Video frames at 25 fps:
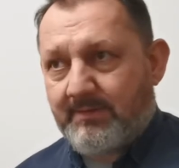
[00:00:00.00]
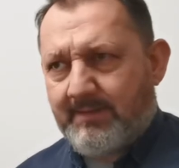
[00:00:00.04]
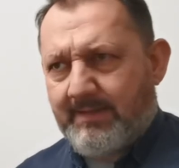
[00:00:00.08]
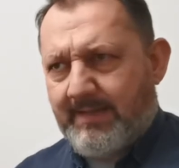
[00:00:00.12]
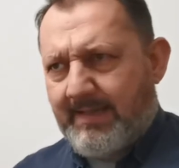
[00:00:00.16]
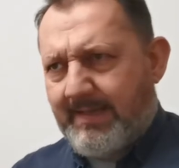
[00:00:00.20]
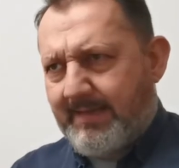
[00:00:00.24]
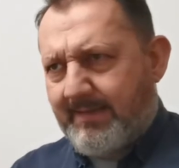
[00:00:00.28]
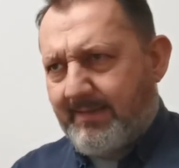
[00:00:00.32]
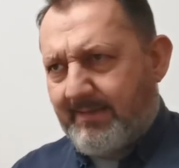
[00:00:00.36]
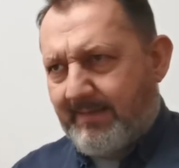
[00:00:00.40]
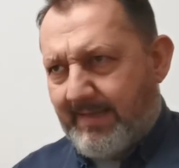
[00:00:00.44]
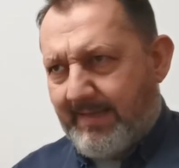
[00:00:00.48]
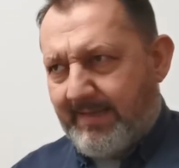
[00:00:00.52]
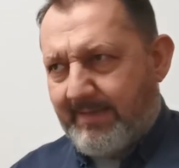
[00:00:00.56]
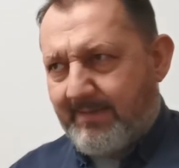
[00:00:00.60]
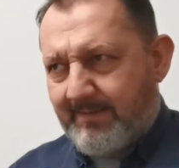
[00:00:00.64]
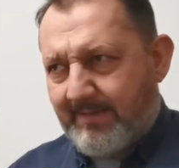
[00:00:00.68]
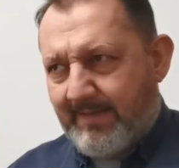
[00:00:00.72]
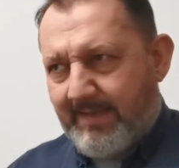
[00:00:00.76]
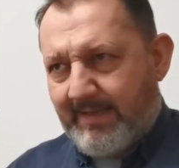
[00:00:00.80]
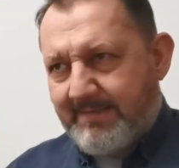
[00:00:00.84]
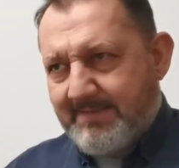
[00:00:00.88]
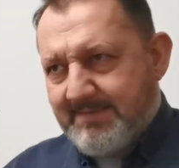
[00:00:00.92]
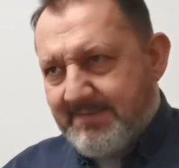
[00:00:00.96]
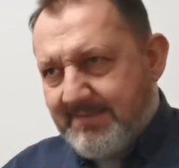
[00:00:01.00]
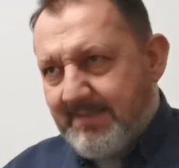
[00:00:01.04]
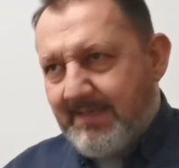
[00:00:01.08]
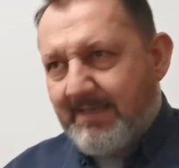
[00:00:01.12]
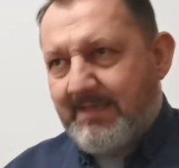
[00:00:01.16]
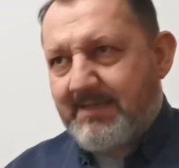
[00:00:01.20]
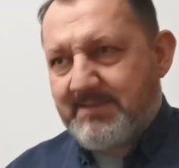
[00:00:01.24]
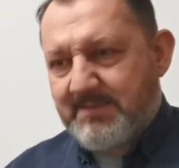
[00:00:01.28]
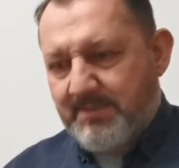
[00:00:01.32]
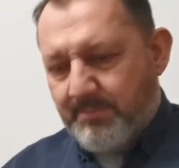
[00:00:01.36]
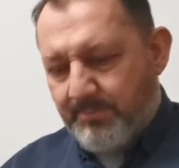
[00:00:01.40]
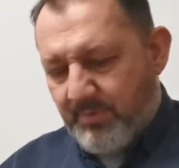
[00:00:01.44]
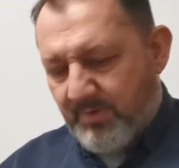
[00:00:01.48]
like sin
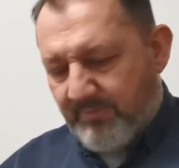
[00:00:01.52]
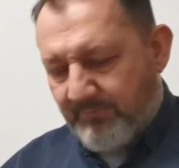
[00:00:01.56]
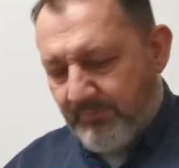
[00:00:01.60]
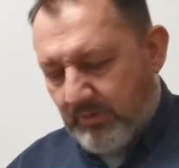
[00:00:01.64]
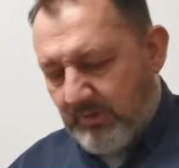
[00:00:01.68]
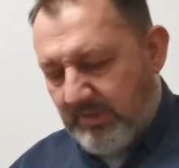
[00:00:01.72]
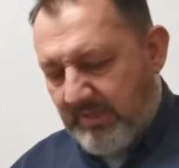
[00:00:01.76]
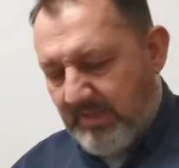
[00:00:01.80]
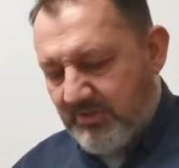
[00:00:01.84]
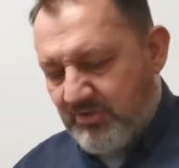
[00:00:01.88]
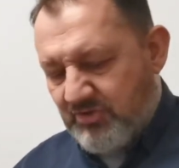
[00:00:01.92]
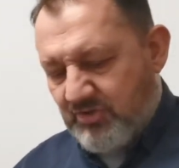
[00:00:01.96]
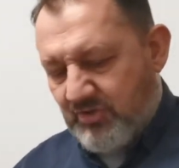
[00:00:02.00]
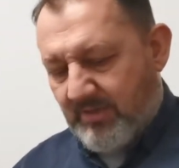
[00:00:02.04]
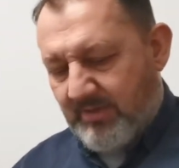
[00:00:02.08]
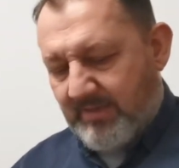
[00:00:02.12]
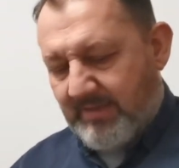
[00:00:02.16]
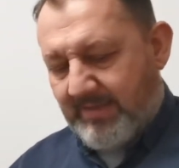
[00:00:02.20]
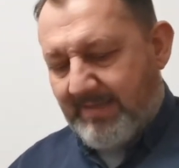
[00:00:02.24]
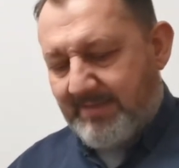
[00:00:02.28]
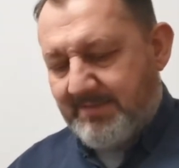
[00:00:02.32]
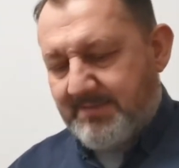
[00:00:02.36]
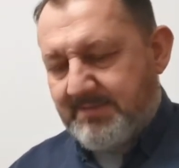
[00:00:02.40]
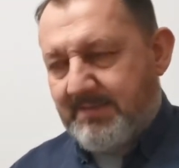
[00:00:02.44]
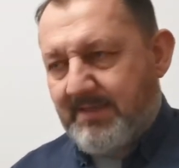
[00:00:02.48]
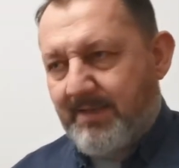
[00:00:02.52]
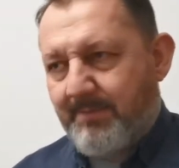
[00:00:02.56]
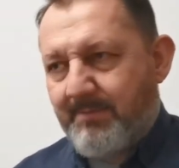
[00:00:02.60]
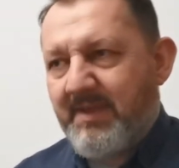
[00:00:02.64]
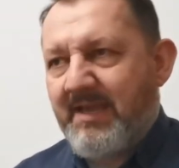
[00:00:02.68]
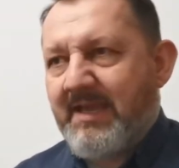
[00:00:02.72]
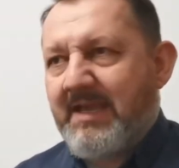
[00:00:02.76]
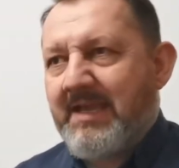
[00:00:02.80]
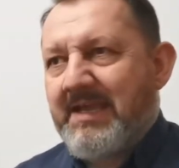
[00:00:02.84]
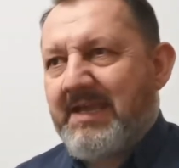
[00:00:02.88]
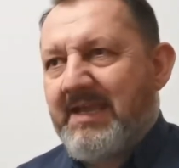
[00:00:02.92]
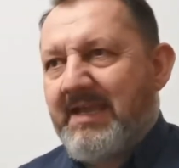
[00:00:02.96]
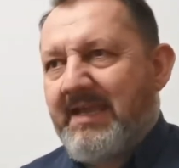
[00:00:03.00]
is a provocation against him.
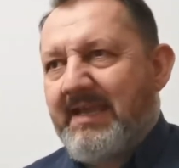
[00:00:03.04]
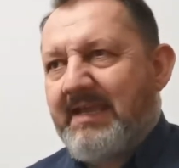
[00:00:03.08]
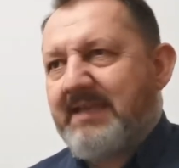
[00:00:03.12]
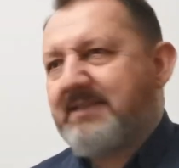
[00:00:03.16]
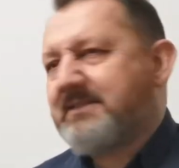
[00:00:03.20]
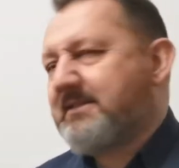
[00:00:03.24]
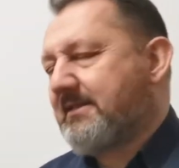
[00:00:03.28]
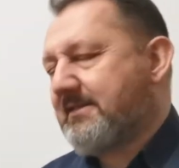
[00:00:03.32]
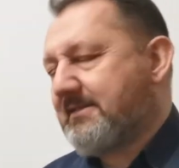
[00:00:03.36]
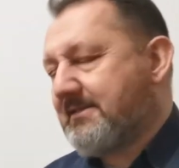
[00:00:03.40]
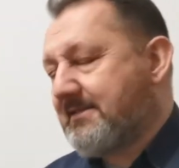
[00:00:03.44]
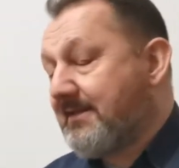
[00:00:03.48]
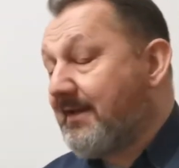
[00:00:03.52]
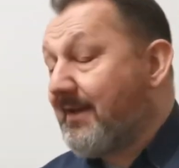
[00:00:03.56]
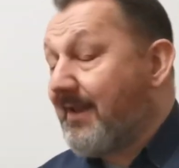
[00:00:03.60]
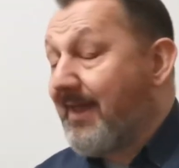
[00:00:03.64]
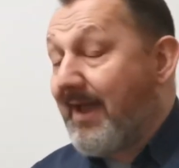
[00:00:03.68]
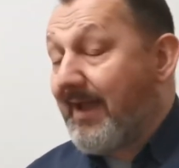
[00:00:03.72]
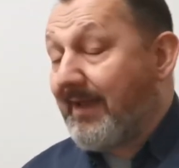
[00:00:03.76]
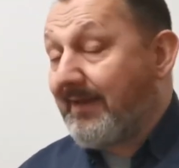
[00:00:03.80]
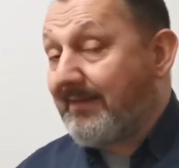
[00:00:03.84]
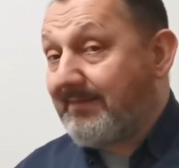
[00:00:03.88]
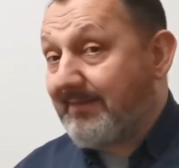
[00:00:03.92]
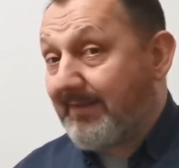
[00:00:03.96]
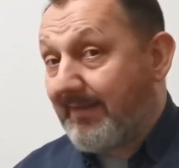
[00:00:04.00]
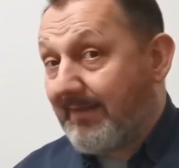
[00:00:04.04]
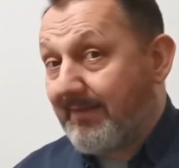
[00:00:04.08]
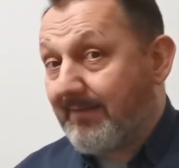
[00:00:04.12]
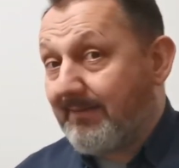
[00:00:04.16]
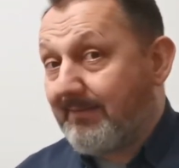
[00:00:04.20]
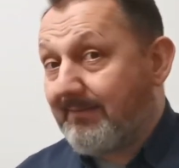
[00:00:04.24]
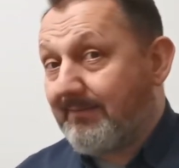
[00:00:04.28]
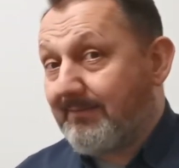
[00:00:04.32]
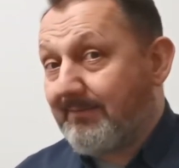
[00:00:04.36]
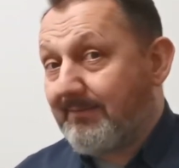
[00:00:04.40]
It's a slighting